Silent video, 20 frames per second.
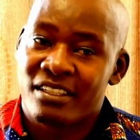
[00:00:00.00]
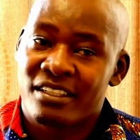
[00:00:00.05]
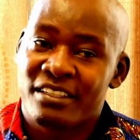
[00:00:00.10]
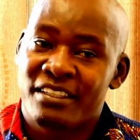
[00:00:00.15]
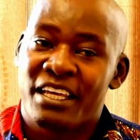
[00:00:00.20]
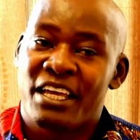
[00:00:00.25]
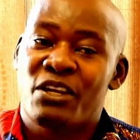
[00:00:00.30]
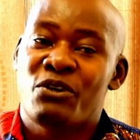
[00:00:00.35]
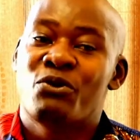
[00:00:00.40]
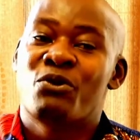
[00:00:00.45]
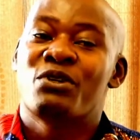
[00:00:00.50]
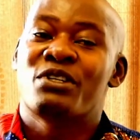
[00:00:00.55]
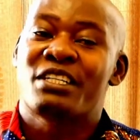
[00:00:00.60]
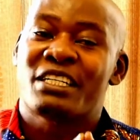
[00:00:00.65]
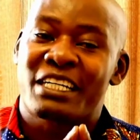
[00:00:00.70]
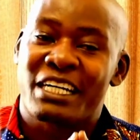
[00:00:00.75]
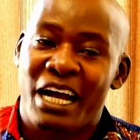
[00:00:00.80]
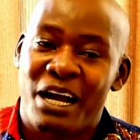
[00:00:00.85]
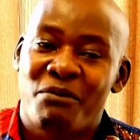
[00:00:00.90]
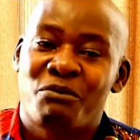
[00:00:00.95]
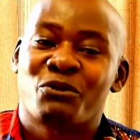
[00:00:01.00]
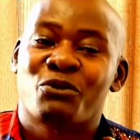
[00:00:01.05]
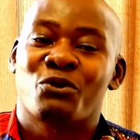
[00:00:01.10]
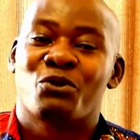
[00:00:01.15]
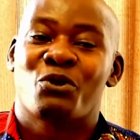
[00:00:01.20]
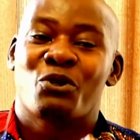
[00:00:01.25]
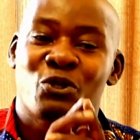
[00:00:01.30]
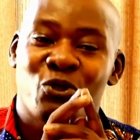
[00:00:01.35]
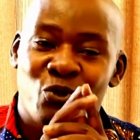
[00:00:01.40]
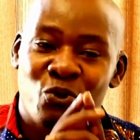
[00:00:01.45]
They don't come to
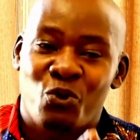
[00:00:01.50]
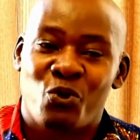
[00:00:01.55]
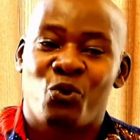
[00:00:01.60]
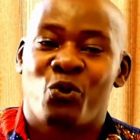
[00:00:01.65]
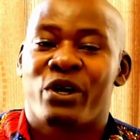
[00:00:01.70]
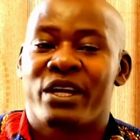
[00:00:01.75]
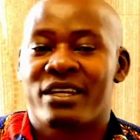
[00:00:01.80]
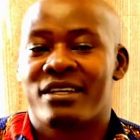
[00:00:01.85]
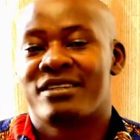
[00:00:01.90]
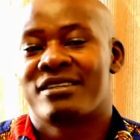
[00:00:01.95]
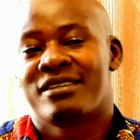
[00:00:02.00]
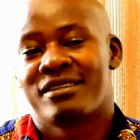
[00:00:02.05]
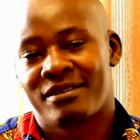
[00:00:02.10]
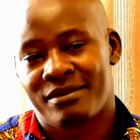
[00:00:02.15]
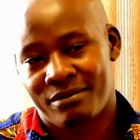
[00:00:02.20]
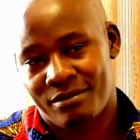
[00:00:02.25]
those who wait.